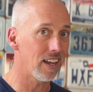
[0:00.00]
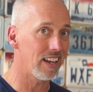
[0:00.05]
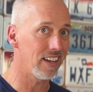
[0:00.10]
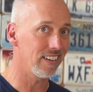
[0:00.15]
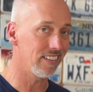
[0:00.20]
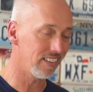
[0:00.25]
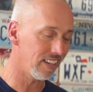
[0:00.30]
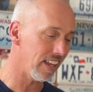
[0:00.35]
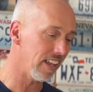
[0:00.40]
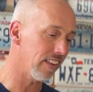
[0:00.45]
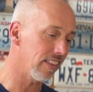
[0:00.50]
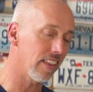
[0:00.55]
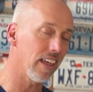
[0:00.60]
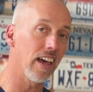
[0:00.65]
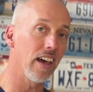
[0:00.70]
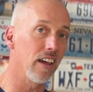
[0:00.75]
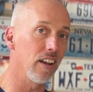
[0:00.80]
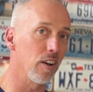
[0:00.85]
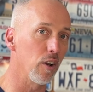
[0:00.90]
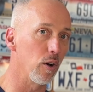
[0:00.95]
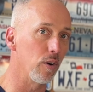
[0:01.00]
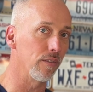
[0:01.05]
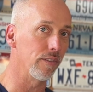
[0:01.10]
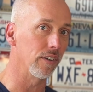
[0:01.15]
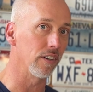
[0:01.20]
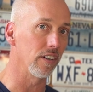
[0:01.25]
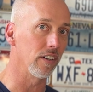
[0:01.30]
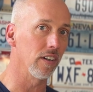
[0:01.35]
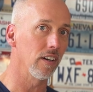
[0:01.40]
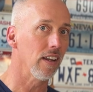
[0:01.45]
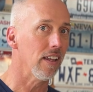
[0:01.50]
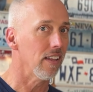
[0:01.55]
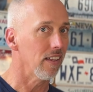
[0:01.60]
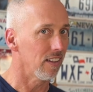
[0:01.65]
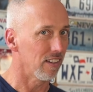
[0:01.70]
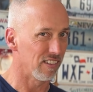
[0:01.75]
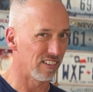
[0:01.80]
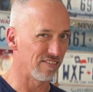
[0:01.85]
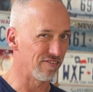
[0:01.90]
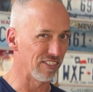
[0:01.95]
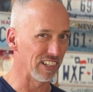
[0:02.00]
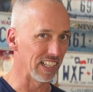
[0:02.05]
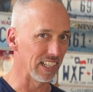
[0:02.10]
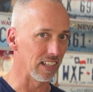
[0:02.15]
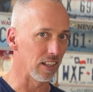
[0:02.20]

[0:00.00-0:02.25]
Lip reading: I'd take that over really